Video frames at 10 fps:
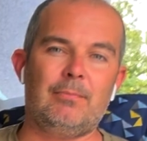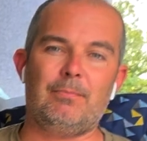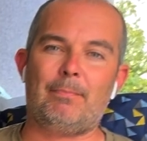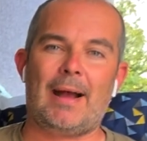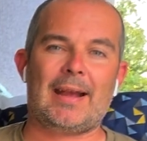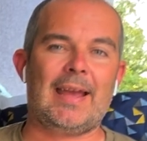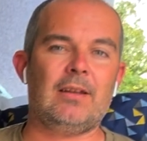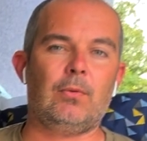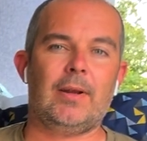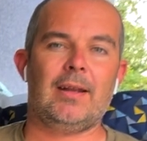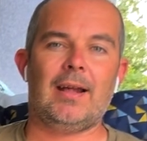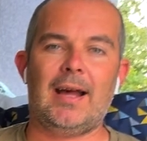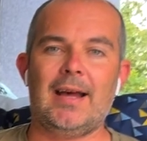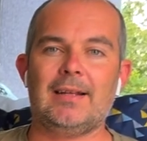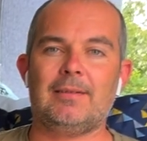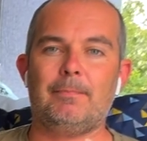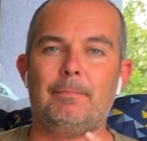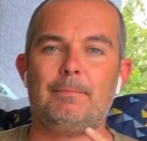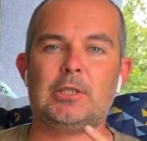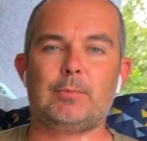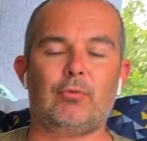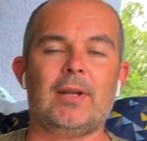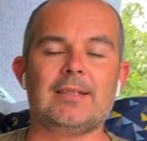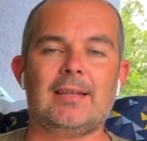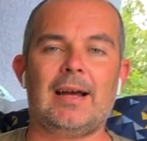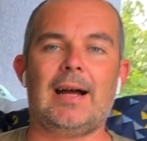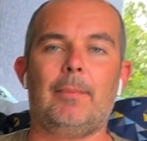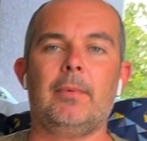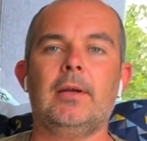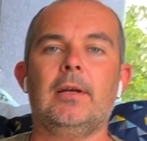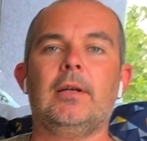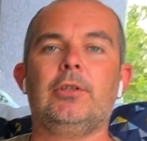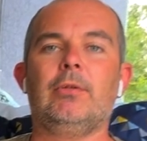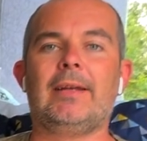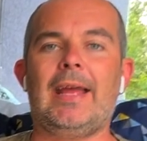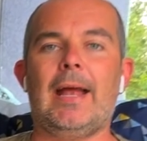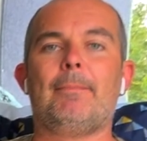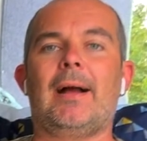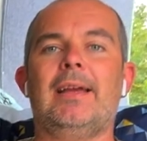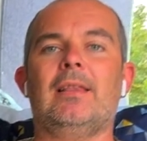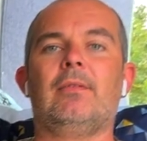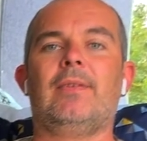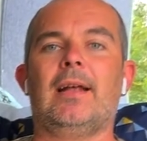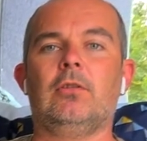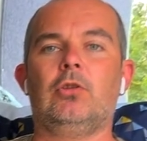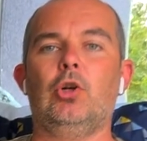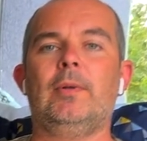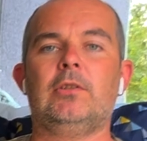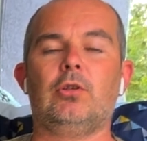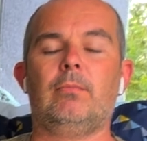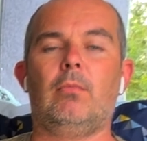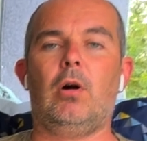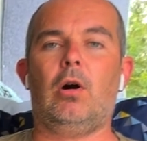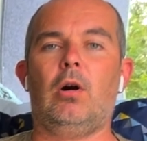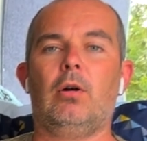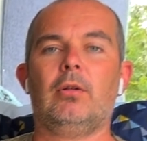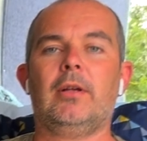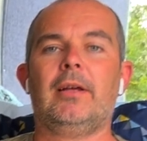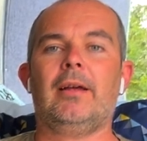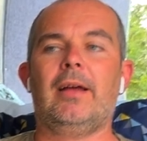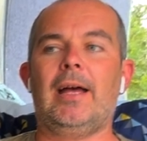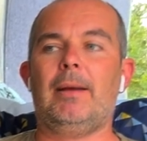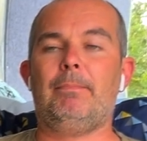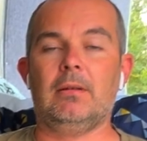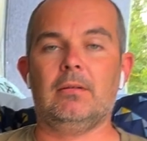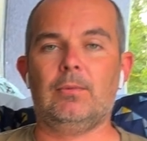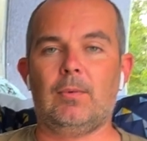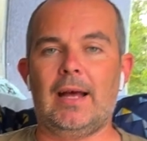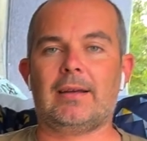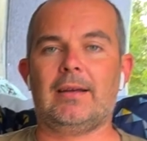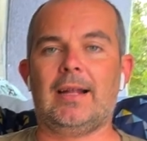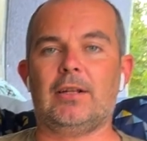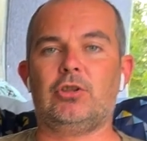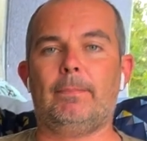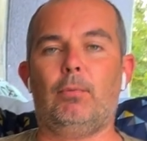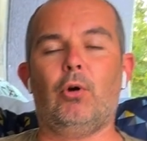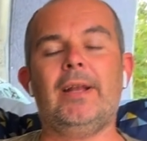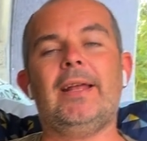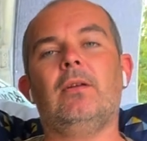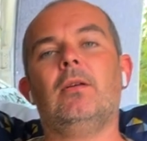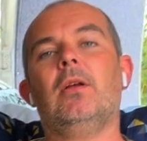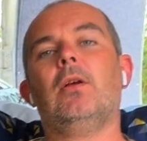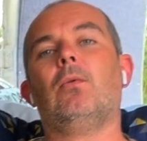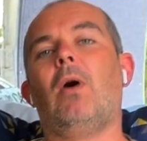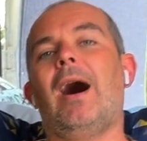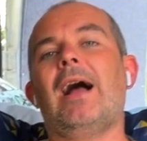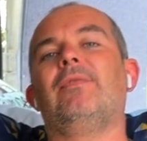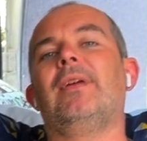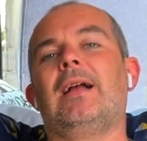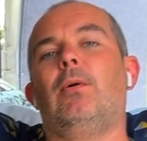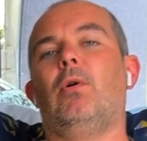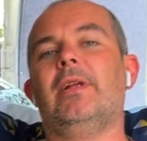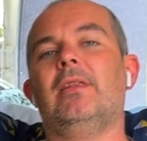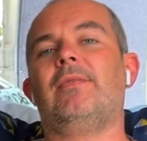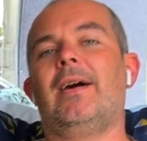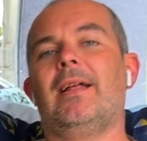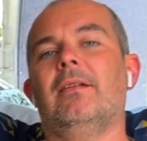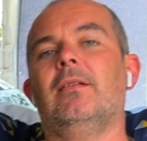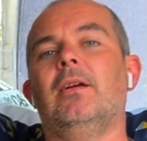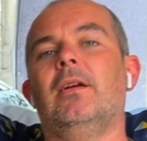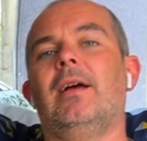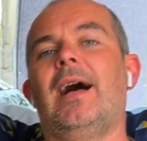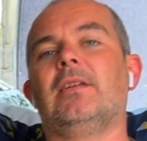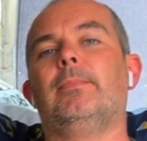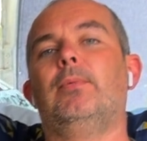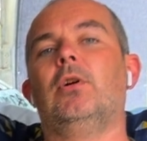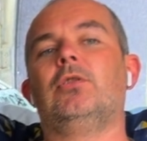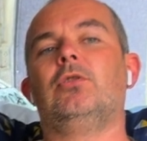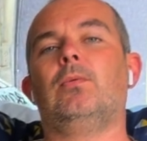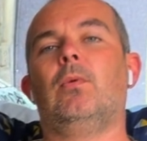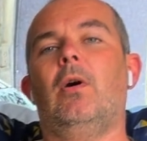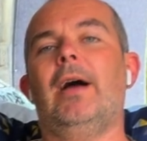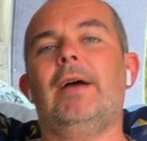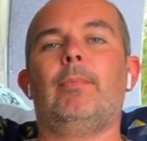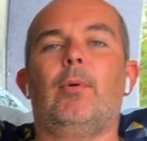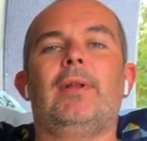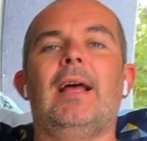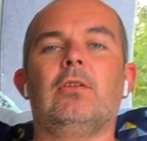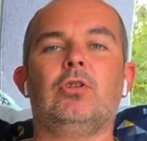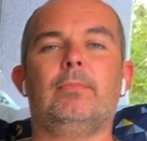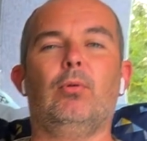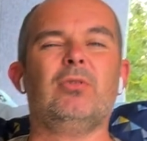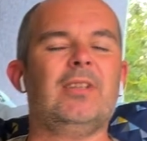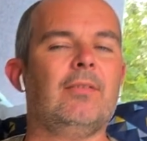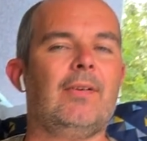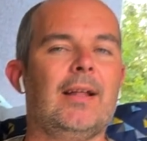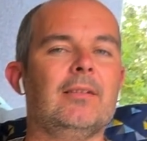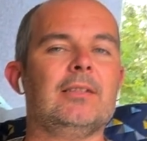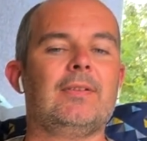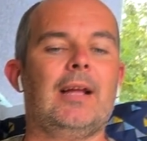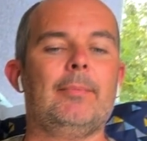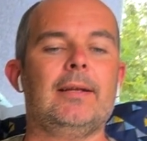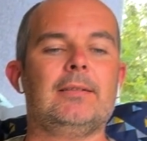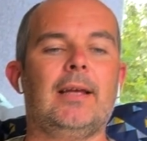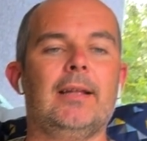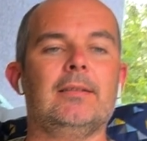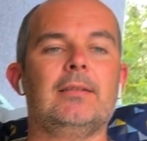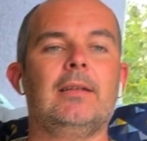back end of winter, springtime, getting back in the van, doing some more building work, and actually putting in what I think I want in the van, as opposed to what everybody else just puts in the vans, if that makes sense.